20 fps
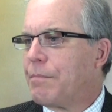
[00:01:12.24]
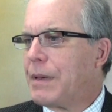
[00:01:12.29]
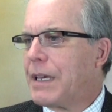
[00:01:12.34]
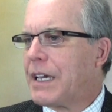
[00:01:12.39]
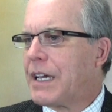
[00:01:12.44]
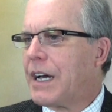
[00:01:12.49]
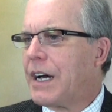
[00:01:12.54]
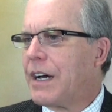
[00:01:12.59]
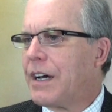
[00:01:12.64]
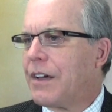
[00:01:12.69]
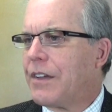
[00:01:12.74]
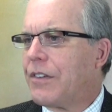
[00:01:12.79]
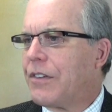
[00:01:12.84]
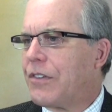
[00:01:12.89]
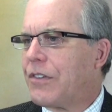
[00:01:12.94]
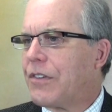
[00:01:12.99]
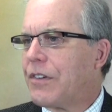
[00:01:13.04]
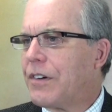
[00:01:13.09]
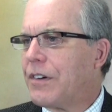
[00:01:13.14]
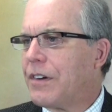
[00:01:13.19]

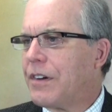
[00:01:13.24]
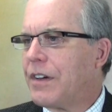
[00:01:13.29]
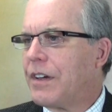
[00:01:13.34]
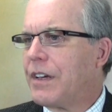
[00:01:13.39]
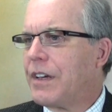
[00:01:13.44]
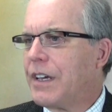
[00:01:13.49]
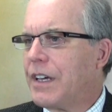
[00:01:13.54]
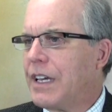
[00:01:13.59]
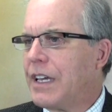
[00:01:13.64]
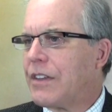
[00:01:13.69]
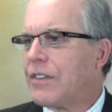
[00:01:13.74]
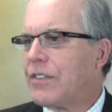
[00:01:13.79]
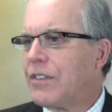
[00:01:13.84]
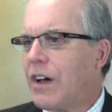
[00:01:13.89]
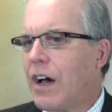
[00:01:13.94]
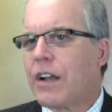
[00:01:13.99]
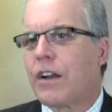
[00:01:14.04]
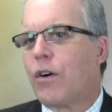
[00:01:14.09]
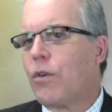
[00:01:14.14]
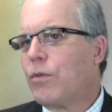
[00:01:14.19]
because it's
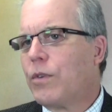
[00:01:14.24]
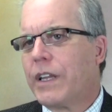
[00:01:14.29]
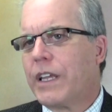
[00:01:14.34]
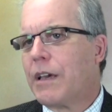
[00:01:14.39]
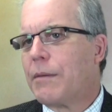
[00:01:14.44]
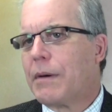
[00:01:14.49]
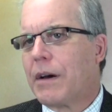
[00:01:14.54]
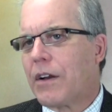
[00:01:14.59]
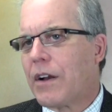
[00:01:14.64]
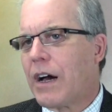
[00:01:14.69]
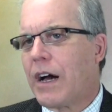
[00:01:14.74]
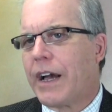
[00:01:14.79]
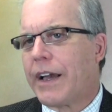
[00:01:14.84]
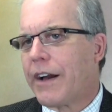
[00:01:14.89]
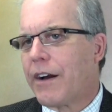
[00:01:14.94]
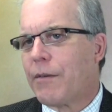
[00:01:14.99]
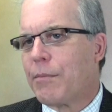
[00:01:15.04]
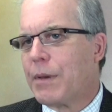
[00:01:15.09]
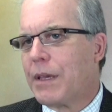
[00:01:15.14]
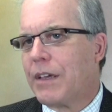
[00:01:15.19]
not only about
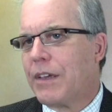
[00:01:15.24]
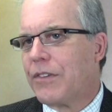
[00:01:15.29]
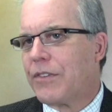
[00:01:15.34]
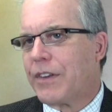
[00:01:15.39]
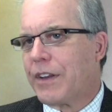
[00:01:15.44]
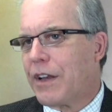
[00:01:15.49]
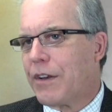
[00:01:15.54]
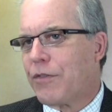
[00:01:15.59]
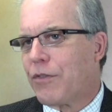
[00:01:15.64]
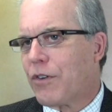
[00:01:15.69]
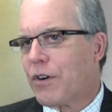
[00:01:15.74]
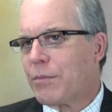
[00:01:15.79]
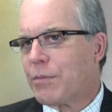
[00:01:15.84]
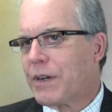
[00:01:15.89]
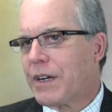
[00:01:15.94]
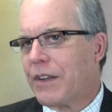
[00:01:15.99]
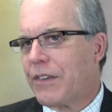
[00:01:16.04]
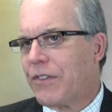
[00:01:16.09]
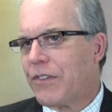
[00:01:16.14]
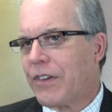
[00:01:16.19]
IRBs and
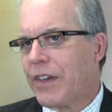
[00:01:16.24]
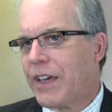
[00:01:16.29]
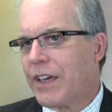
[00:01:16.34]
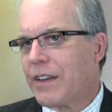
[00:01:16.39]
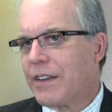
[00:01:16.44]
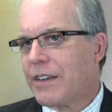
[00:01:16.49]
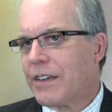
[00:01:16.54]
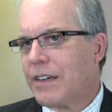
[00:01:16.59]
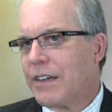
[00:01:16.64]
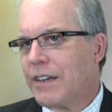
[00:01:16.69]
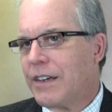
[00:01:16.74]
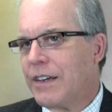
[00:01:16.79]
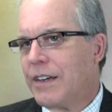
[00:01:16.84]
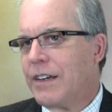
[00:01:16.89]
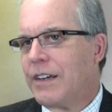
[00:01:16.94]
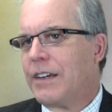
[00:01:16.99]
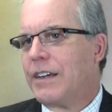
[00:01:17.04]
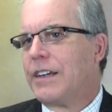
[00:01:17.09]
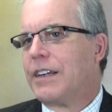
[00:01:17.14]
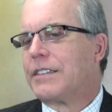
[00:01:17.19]
informed consent.
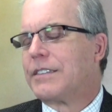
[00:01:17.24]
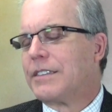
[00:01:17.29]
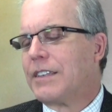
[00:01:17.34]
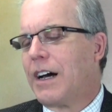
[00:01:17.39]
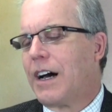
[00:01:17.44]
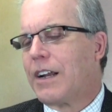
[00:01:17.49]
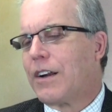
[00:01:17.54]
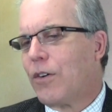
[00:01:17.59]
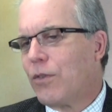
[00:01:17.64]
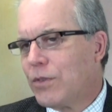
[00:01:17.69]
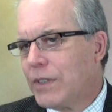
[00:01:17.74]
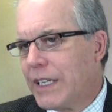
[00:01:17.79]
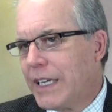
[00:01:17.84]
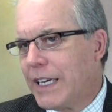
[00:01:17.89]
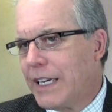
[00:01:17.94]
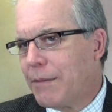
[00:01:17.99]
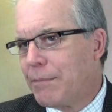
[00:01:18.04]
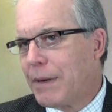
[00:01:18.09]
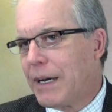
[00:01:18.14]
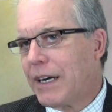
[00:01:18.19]
It's not
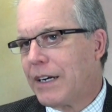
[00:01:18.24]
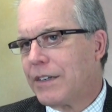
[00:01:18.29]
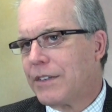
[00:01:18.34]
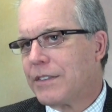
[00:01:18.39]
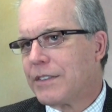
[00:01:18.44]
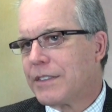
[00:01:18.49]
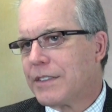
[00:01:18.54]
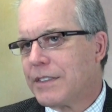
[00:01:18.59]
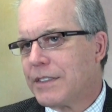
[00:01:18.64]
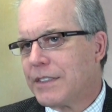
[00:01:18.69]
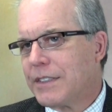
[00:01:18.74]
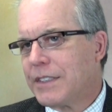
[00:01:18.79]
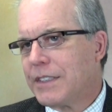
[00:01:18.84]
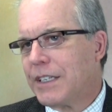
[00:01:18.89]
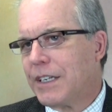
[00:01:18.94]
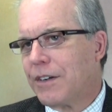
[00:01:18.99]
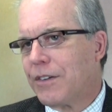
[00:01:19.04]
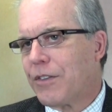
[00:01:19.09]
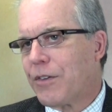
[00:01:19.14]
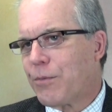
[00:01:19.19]
only about
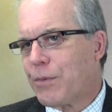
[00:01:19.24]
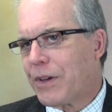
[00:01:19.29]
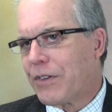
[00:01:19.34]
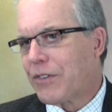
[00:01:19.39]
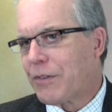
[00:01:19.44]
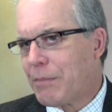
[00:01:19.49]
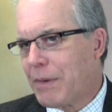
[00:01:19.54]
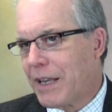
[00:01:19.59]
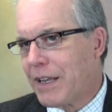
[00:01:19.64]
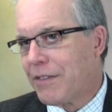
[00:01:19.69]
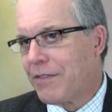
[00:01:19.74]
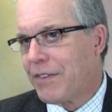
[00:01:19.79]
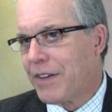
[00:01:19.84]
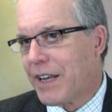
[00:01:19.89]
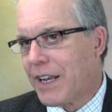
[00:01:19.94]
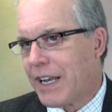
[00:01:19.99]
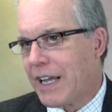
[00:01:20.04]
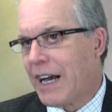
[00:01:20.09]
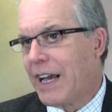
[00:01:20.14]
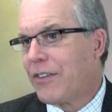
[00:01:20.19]
you know the risk
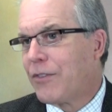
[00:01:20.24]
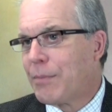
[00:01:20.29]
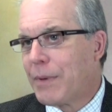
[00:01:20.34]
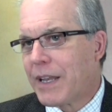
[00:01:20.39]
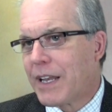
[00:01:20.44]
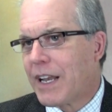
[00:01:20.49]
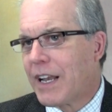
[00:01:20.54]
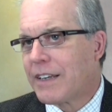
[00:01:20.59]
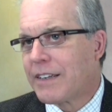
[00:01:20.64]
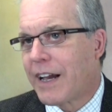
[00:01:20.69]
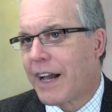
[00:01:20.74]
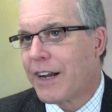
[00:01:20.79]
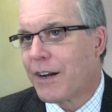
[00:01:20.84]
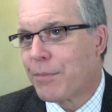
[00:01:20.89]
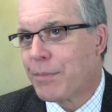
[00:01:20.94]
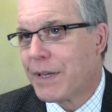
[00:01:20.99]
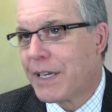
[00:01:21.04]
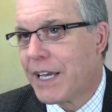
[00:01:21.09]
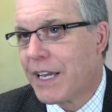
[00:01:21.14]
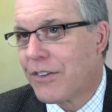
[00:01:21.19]
benefit. And I spent an
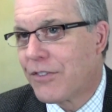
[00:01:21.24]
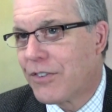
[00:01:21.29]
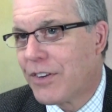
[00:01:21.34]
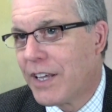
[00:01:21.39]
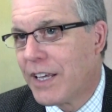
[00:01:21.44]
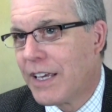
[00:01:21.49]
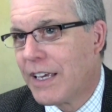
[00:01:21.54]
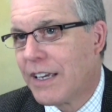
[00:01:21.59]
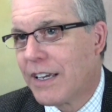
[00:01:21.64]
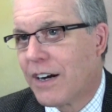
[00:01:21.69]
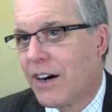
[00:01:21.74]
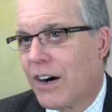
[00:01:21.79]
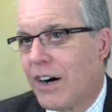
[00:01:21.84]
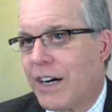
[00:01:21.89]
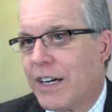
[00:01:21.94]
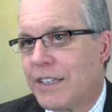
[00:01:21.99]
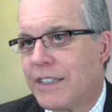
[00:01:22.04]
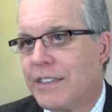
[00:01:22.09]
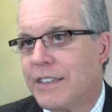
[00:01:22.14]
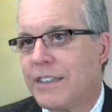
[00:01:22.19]
entire PhD
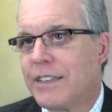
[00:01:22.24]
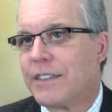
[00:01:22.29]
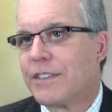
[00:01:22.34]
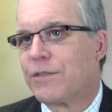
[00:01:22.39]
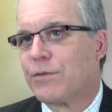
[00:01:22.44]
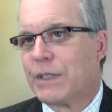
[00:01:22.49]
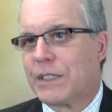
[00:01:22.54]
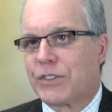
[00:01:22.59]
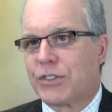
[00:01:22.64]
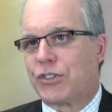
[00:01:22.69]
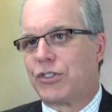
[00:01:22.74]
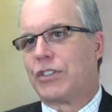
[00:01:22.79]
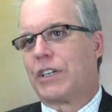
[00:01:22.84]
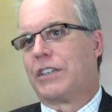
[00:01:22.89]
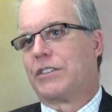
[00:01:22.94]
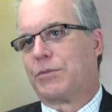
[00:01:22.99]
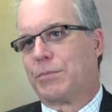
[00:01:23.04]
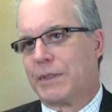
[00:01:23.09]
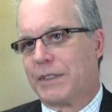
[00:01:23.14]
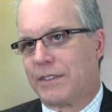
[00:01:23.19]
on risk
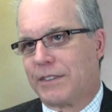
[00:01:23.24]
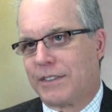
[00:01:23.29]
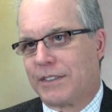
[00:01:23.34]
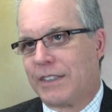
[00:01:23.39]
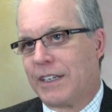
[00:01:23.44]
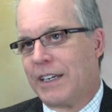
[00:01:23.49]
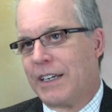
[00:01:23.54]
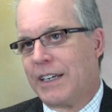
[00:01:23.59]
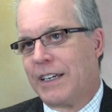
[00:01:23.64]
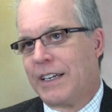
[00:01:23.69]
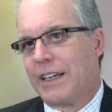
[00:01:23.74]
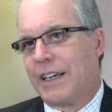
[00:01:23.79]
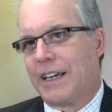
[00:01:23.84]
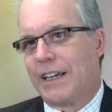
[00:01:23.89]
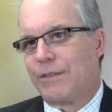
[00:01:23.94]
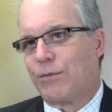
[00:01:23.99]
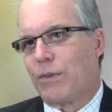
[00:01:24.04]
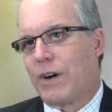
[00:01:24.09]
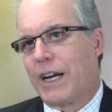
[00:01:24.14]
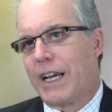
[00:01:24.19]
judgments
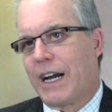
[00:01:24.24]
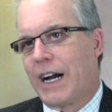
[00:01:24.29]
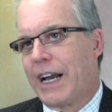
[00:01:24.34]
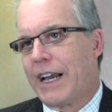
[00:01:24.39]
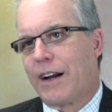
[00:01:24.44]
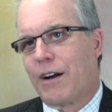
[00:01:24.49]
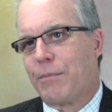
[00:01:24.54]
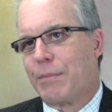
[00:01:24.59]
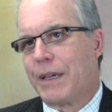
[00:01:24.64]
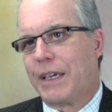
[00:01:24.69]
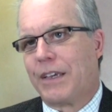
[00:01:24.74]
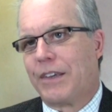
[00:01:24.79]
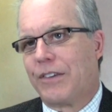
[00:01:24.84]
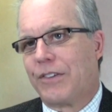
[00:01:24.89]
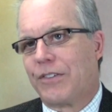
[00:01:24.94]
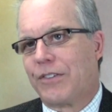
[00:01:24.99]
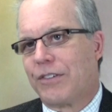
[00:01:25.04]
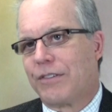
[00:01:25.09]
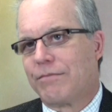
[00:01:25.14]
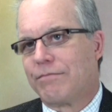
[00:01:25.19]
and why
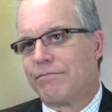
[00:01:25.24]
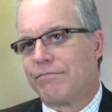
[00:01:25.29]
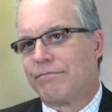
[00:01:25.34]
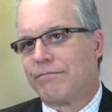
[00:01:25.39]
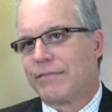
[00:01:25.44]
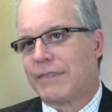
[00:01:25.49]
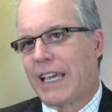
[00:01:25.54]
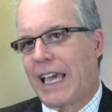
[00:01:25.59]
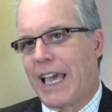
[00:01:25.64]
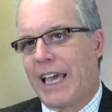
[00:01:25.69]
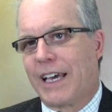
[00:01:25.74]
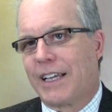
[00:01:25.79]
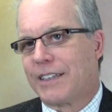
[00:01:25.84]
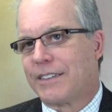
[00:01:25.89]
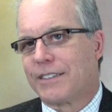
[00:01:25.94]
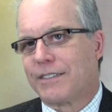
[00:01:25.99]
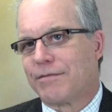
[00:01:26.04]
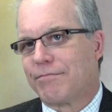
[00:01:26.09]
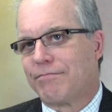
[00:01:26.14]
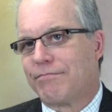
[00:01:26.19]
IRBs
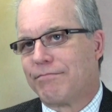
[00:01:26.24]
can't